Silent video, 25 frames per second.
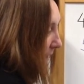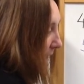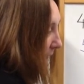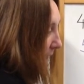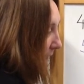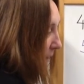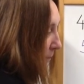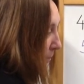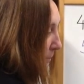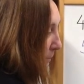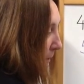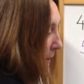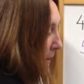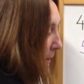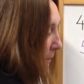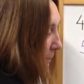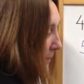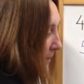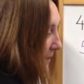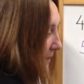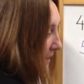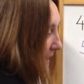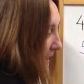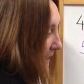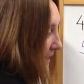Let's
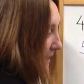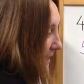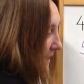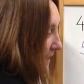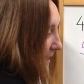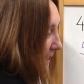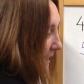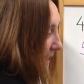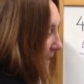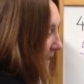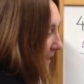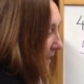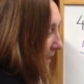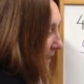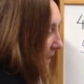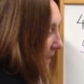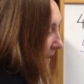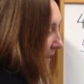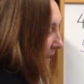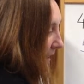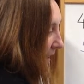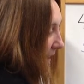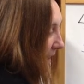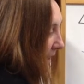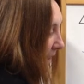pop 16
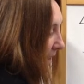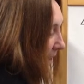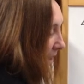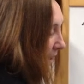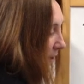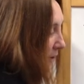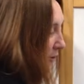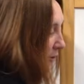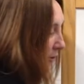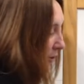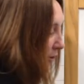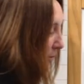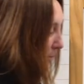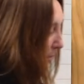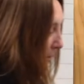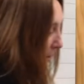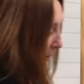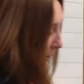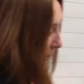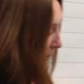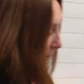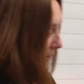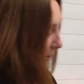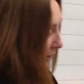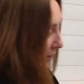into the
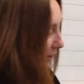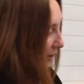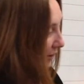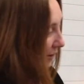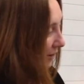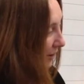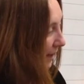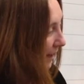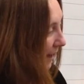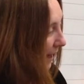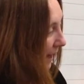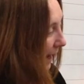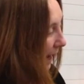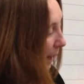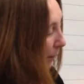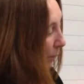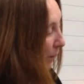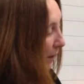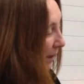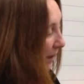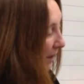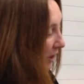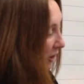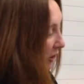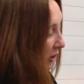box, and
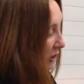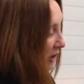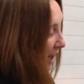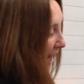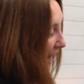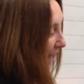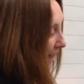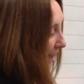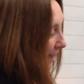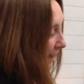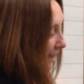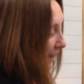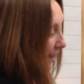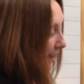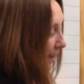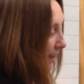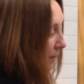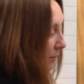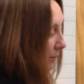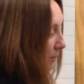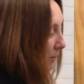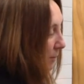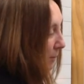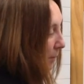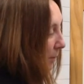we can check
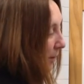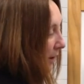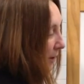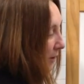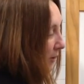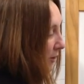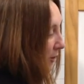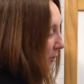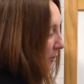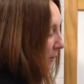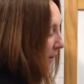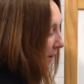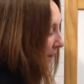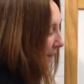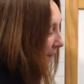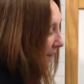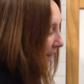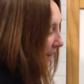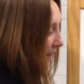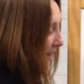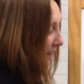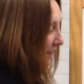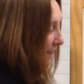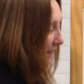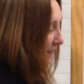now by doing
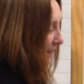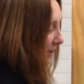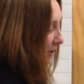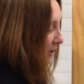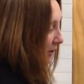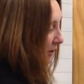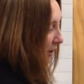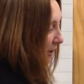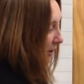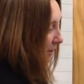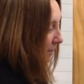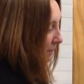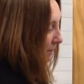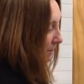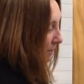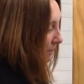the addition.